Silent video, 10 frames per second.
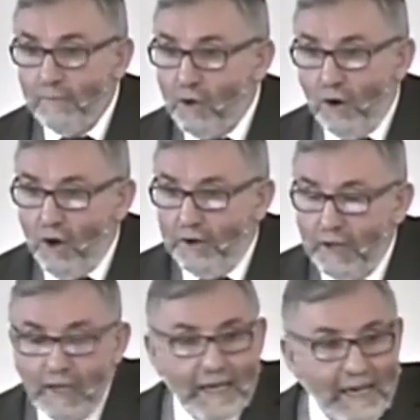God
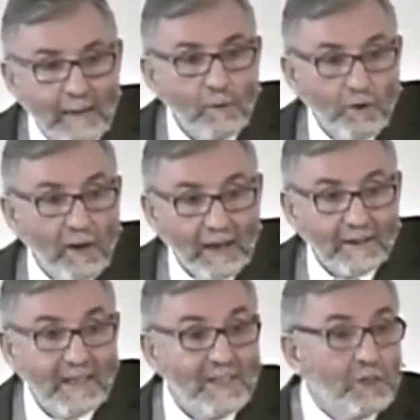in
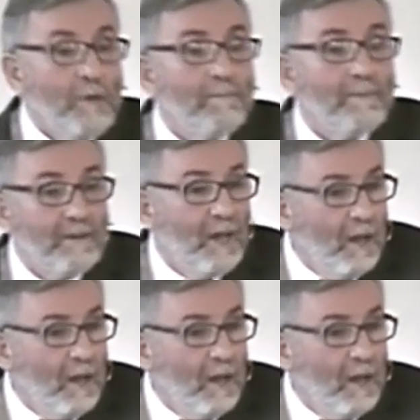immorality. Some